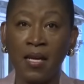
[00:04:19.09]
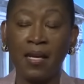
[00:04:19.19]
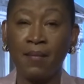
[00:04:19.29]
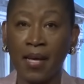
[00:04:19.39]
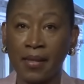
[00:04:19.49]

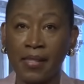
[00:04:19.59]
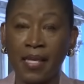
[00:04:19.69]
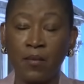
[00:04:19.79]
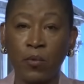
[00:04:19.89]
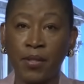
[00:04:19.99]
Amongst
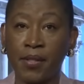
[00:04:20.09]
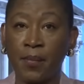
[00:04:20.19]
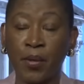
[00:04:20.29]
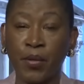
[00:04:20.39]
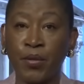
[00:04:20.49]
them was
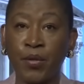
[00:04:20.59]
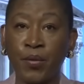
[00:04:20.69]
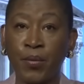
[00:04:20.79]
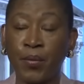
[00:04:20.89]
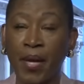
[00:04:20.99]
a person
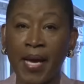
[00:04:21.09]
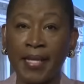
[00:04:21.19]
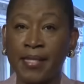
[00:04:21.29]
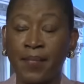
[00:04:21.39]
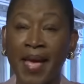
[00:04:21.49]
who
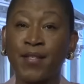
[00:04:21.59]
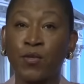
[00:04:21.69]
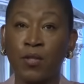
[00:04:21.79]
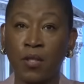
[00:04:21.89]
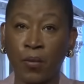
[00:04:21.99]
has a
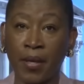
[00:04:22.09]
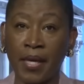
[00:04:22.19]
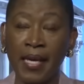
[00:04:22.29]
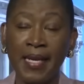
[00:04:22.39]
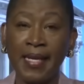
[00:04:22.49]
master's
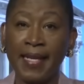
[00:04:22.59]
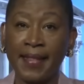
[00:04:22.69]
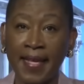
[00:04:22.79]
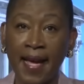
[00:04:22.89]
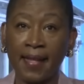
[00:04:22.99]
degree in
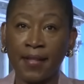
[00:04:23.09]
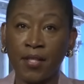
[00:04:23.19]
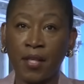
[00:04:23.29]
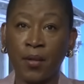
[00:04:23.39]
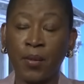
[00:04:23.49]

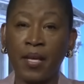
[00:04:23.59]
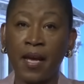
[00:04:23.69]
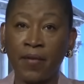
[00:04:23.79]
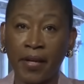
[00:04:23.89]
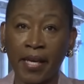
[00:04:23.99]
theology who would
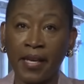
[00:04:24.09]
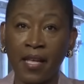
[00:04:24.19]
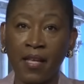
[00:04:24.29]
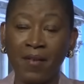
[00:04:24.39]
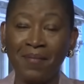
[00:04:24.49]
never get
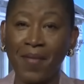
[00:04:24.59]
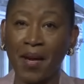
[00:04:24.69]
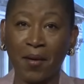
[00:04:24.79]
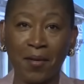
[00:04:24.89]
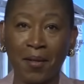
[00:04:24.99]

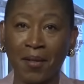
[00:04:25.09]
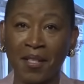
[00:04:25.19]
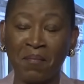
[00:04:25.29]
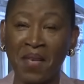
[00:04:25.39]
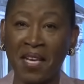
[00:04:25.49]
medical
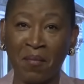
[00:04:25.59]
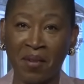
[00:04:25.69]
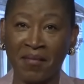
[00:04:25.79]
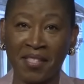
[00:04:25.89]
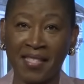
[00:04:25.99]
admitting
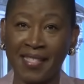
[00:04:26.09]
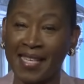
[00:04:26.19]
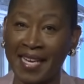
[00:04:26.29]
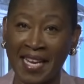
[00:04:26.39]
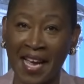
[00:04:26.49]
privileges
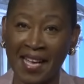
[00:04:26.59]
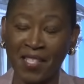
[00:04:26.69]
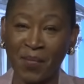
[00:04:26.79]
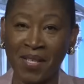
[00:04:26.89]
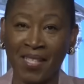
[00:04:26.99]
at any
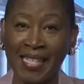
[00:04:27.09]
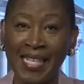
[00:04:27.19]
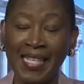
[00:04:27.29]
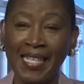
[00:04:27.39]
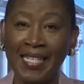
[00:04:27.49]
hospital.
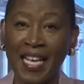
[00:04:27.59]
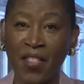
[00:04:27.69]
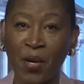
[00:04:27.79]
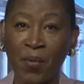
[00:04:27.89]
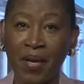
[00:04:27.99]

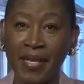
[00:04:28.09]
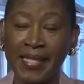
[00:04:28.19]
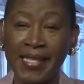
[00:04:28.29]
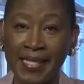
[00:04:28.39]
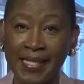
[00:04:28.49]
Another one, a
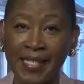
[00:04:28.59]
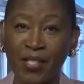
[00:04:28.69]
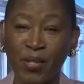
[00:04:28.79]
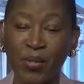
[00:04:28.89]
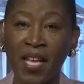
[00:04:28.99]

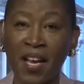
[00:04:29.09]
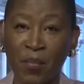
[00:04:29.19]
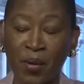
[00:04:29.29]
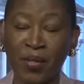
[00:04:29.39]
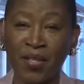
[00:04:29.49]
dentist, who's not a
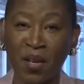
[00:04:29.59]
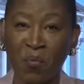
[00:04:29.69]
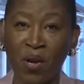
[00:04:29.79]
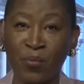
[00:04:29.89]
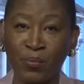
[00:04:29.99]
person that
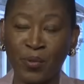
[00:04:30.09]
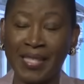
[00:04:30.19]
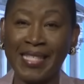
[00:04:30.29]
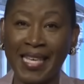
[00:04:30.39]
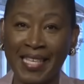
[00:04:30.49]
one would
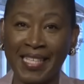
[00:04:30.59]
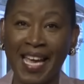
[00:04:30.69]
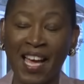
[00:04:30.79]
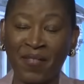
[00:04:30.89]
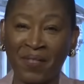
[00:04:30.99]
seek to
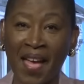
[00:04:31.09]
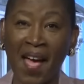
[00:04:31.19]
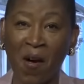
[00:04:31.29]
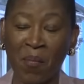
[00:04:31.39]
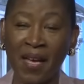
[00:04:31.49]
have
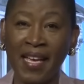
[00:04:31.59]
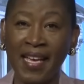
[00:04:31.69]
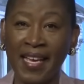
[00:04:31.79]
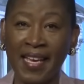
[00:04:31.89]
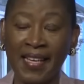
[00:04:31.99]
help
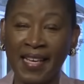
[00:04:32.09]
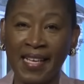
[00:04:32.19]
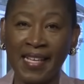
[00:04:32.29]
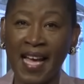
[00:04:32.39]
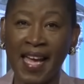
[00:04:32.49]
in
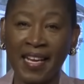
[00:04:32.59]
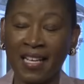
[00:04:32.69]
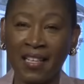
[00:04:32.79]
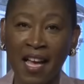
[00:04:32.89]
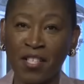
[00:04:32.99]
a
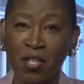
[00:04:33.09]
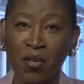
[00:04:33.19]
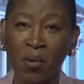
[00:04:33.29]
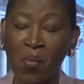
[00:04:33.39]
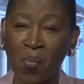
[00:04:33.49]

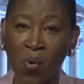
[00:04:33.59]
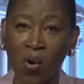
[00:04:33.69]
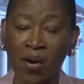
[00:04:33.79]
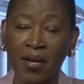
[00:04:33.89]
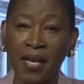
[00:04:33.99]
gynecological
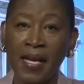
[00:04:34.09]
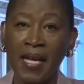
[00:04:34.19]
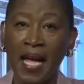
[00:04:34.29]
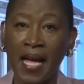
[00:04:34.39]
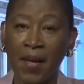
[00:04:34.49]
ward.
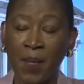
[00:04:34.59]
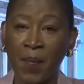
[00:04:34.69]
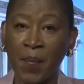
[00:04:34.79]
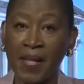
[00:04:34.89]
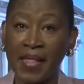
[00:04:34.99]

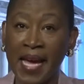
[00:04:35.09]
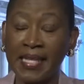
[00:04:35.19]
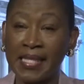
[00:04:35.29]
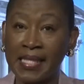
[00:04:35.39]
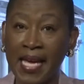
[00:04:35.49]
But
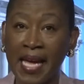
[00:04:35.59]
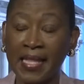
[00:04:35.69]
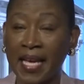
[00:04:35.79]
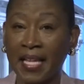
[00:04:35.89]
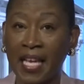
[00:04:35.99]
that said,
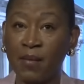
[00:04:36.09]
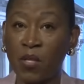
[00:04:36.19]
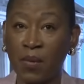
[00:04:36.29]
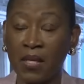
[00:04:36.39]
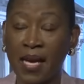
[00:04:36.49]
they claim
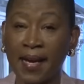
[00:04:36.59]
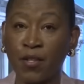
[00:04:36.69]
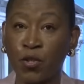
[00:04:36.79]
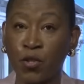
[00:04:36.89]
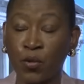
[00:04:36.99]
to be
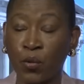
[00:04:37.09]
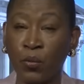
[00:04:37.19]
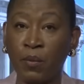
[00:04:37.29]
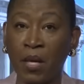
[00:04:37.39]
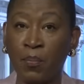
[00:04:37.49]
doctors who
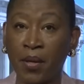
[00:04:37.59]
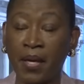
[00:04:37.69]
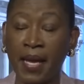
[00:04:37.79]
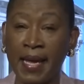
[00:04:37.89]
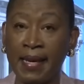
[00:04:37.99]
would be put
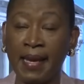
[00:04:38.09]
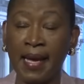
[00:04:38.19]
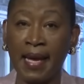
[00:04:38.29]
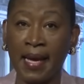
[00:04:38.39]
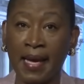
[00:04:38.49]
in
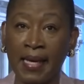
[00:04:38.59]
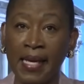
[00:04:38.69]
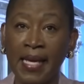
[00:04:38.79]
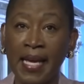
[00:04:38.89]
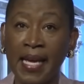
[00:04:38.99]

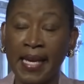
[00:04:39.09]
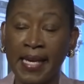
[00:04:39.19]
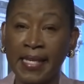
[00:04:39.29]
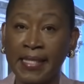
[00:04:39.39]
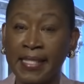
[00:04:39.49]

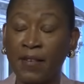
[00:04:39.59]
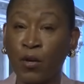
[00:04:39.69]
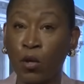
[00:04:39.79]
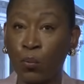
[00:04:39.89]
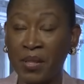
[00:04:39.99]
a
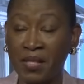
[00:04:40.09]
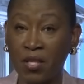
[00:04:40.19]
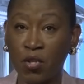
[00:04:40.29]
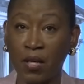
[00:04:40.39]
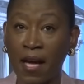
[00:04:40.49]
difficult
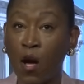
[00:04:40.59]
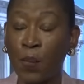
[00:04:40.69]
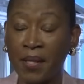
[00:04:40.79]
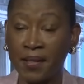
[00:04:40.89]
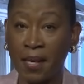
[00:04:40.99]
position
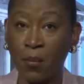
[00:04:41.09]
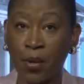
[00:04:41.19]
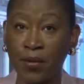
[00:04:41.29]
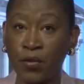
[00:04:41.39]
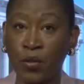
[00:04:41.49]
helping
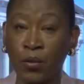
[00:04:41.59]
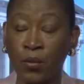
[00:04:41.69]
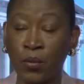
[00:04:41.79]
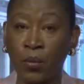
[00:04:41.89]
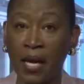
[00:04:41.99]
someone
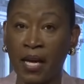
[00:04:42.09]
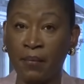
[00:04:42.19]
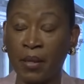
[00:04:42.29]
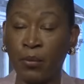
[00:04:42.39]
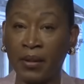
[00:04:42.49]
to
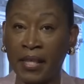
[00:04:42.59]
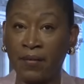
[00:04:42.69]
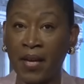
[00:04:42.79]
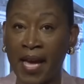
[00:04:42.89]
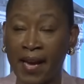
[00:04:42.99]
be
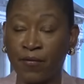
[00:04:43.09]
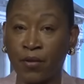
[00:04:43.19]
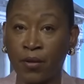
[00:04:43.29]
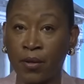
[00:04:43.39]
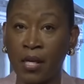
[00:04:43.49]
relieved
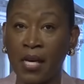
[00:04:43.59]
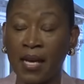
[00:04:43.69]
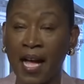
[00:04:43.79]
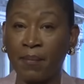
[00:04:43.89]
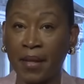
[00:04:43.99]
after
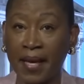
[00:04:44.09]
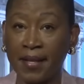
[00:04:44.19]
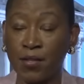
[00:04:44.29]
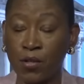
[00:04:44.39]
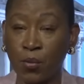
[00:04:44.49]

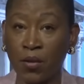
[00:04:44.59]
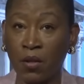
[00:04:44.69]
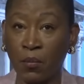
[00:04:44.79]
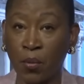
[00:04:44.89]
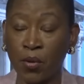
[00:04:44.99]
complications with
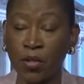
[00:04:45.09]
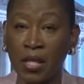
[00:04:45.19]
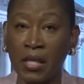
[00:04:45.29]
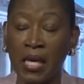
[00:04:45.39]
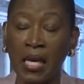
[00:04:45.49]
an
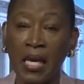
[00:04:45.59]
abortion.